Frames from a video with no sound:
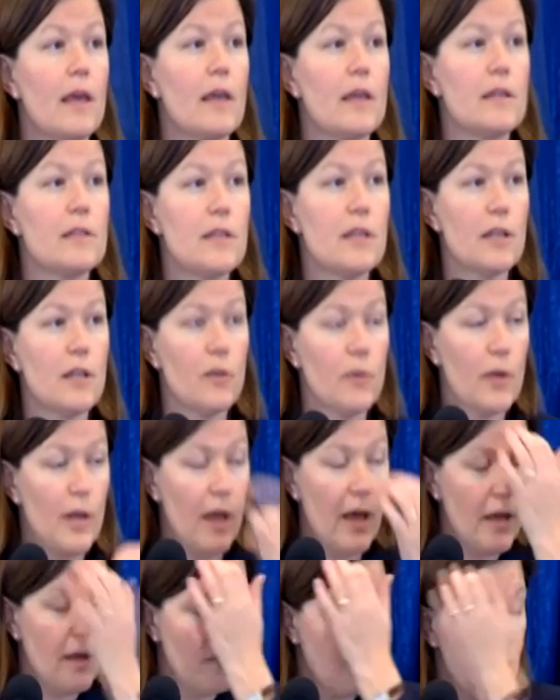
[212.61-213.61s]
Continuing
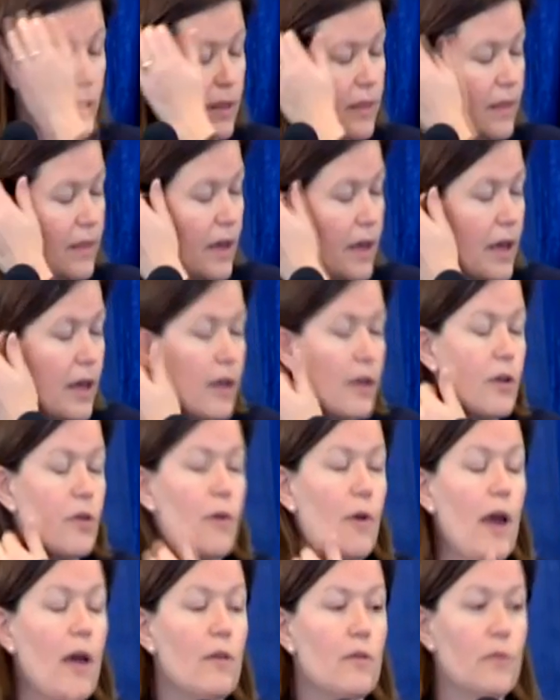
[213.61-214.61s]
on with
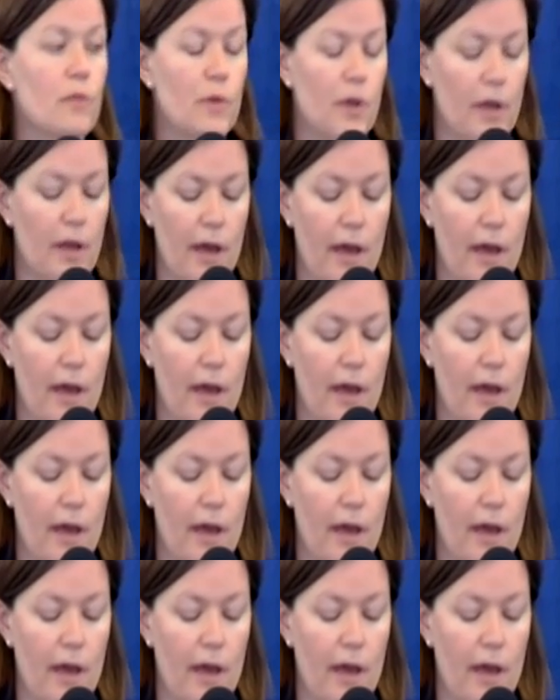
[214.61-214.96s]
ground